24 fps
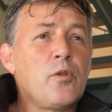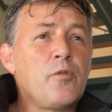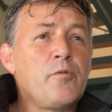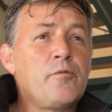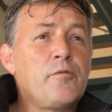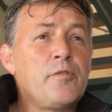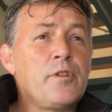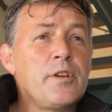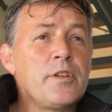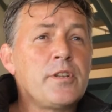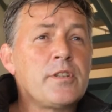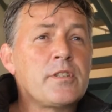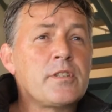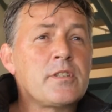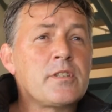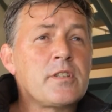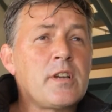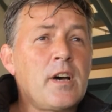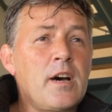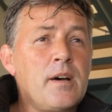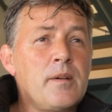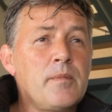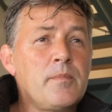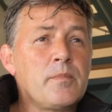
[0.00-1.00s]
first
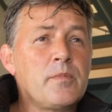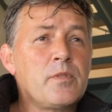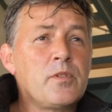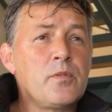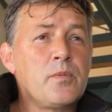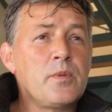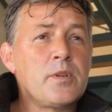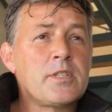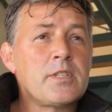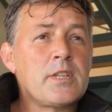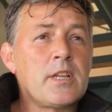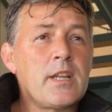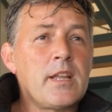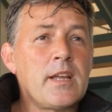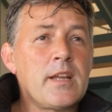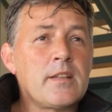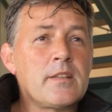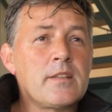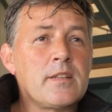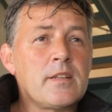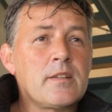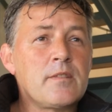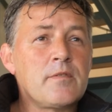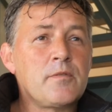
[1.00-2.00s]
time you were
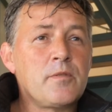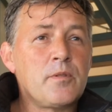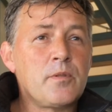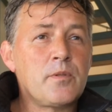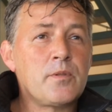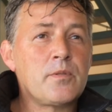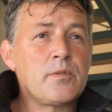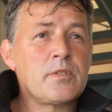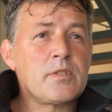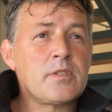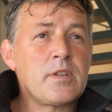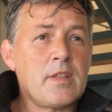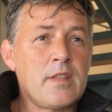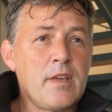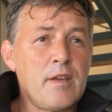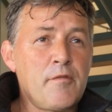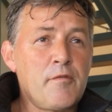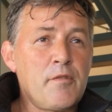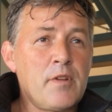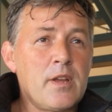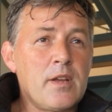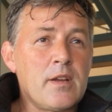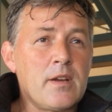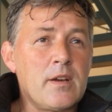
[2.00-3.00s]
selected for South
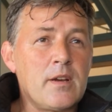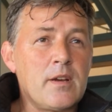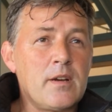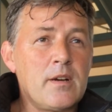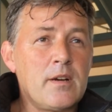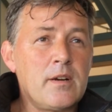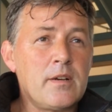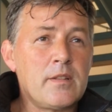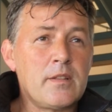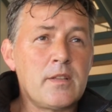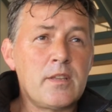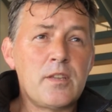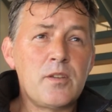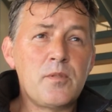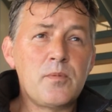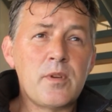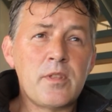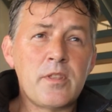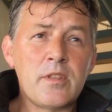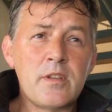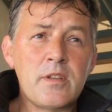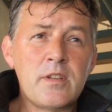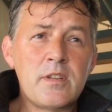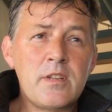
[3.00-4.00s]
Africa. I think you were
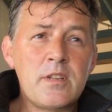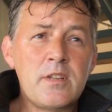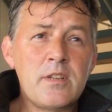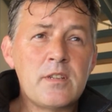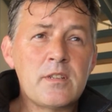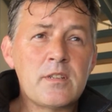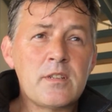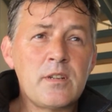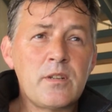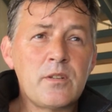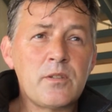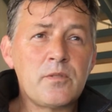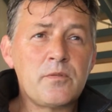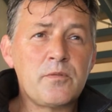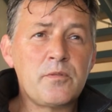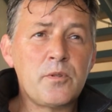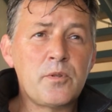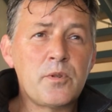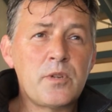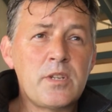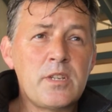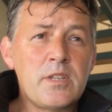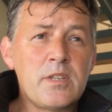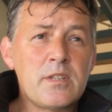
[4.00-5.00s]
13 years old or
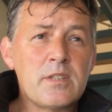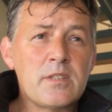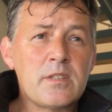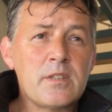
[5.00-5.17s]
14 years